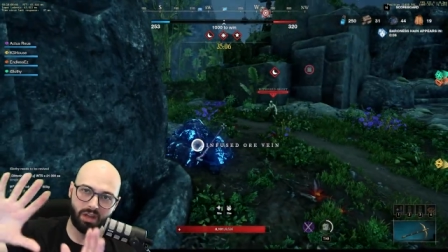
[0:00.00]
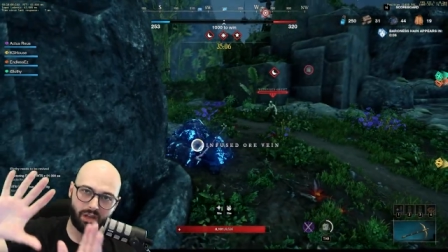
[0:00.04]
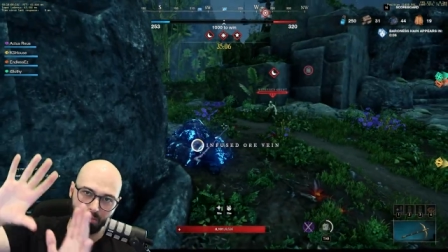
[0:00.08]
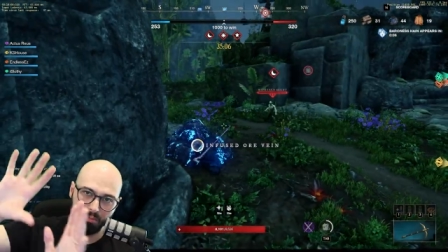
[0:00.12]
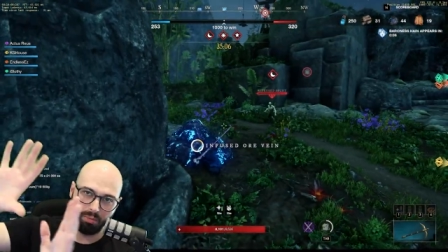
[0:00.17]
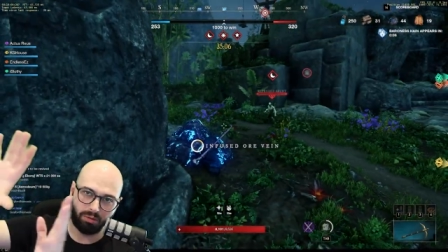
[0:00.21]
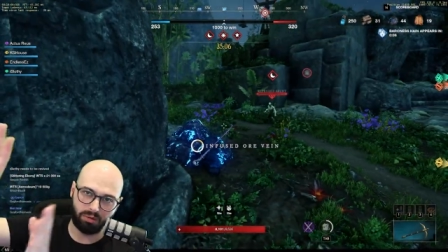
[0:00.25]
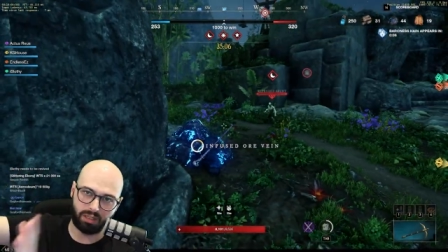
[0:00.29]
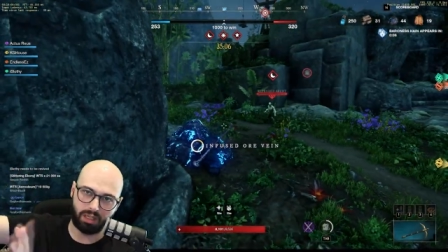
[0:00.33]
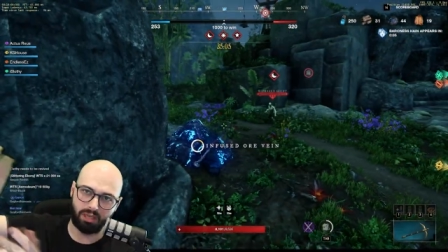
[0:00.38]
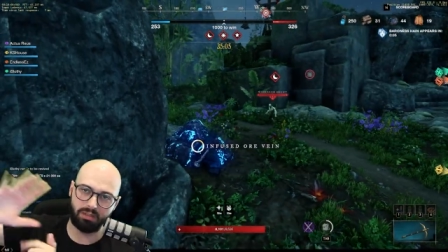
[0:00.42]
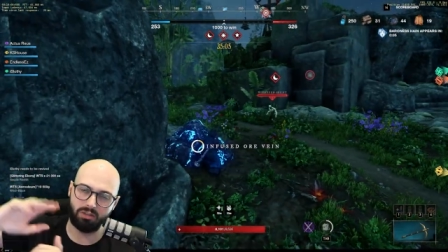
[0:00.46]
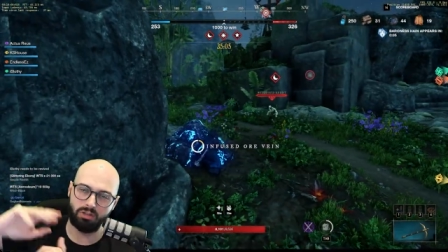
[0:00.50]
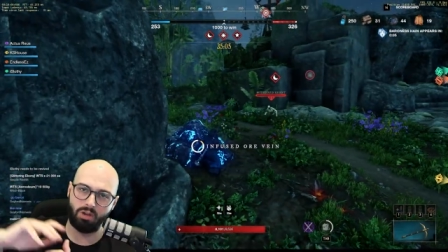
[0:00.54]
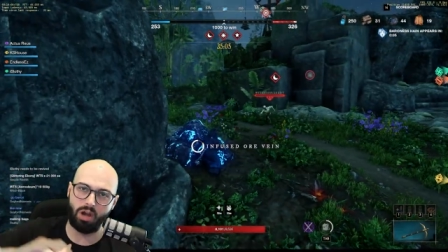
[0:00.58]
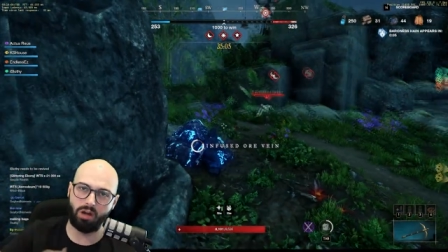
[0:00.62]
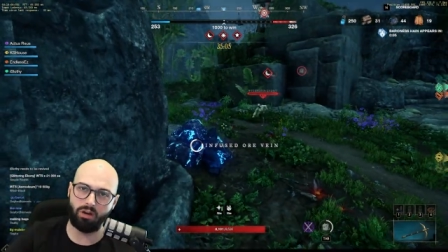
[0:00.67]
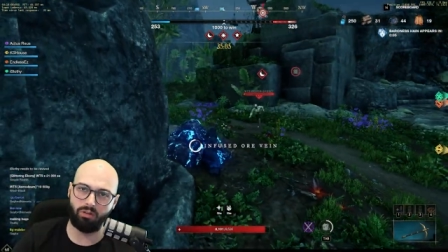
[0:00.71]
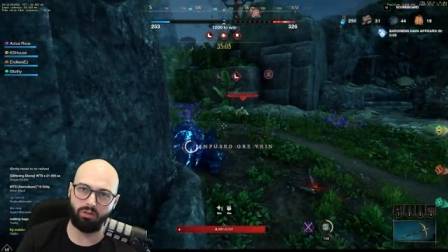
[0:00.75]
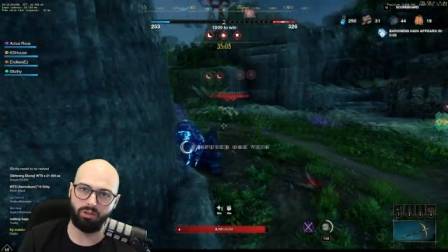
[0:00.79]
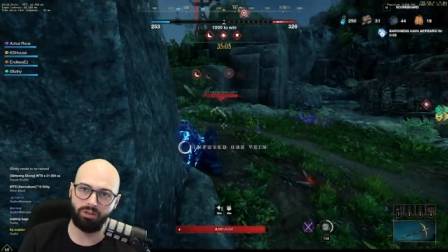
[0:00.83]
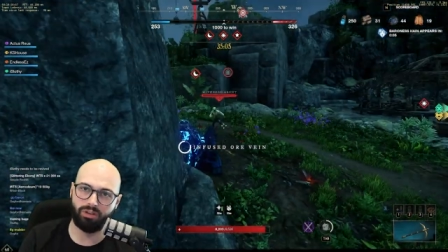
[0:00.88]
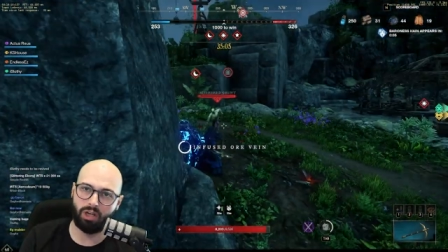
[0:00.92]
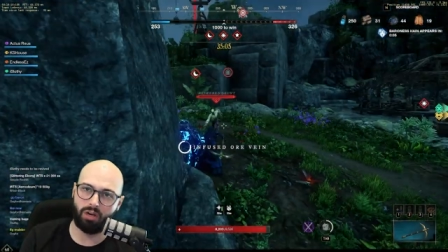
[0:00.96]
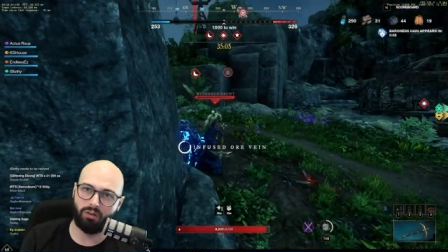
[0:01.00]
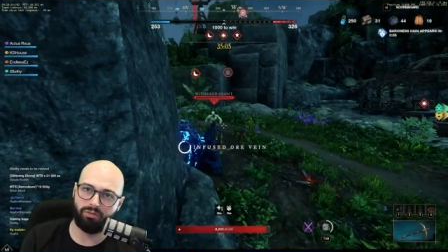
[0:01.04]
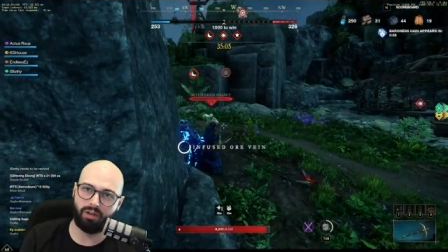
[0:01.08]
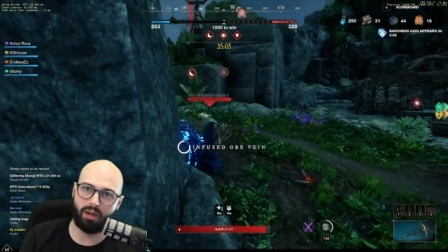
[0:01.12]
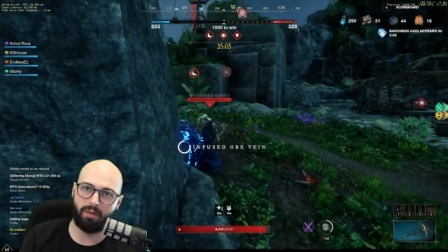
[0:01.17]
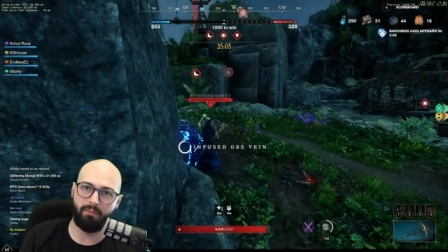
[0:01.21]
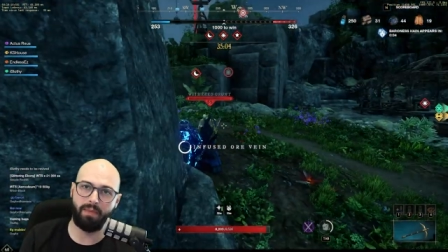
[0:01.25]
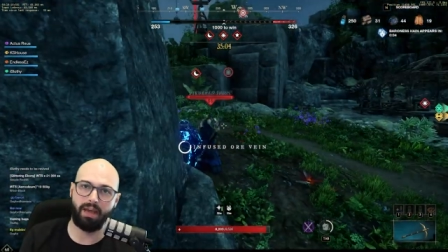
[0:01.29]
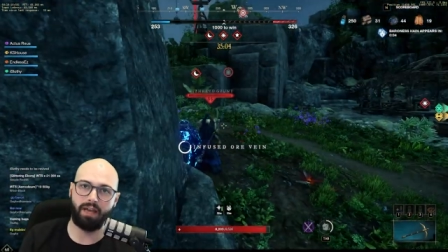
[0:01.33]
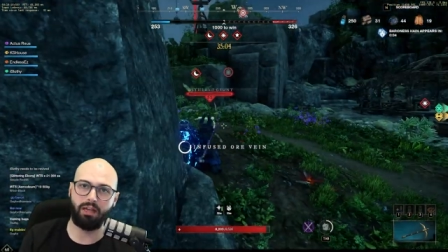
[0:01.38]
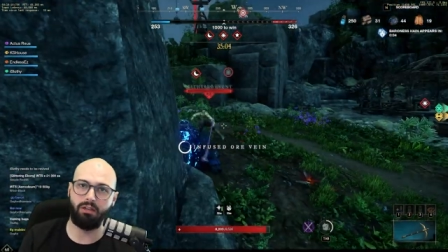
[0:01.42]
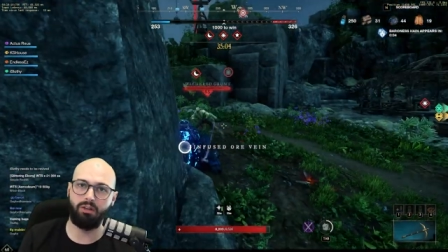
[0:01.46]
put that aside on the shelf,
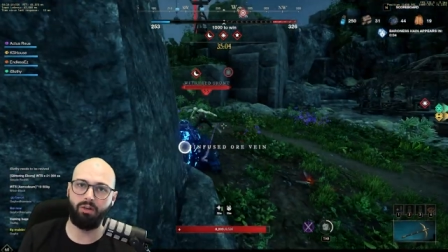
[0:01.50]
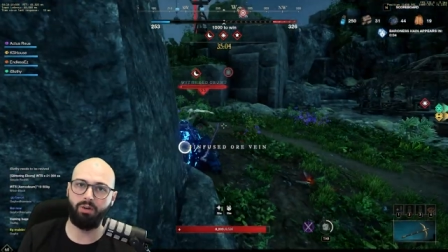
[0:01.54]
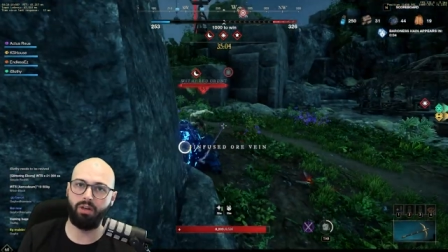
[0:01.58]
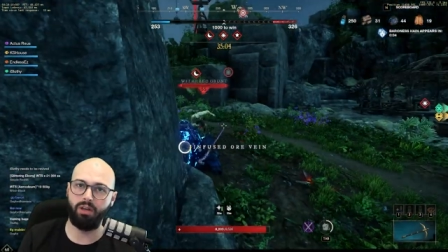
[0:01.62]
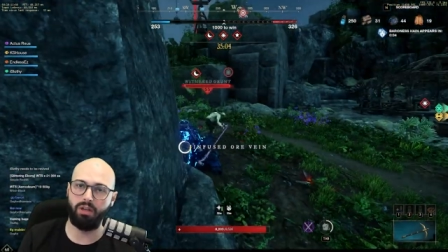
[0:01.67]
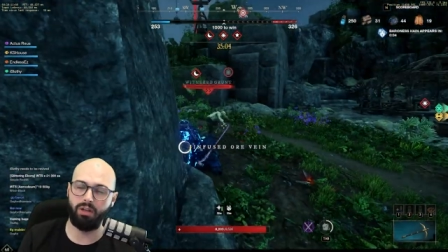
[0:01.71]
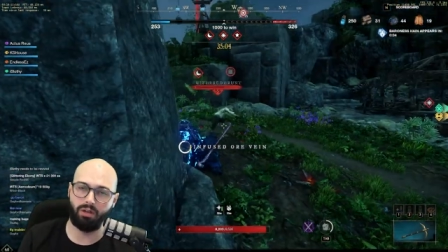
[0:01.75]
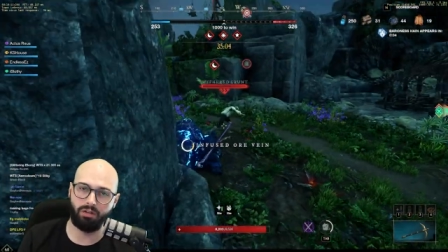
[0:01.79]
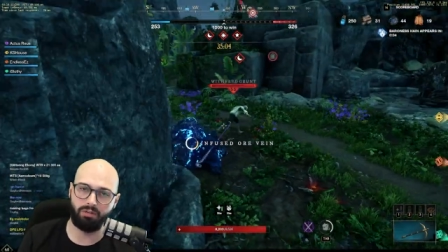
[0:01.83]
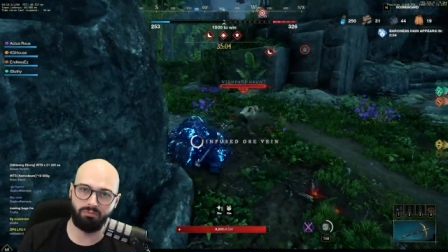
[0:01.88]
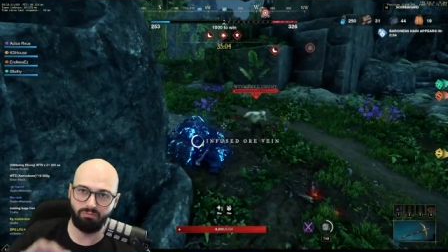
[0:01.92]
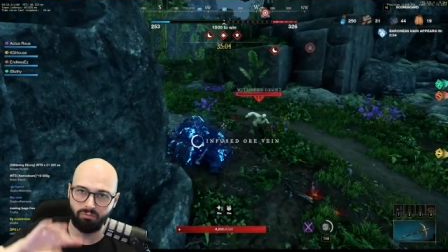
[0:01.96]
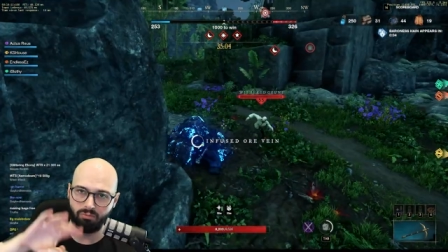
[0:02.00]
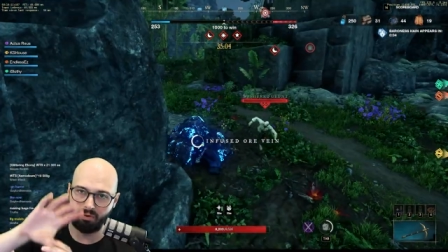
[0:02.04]
come back and look at your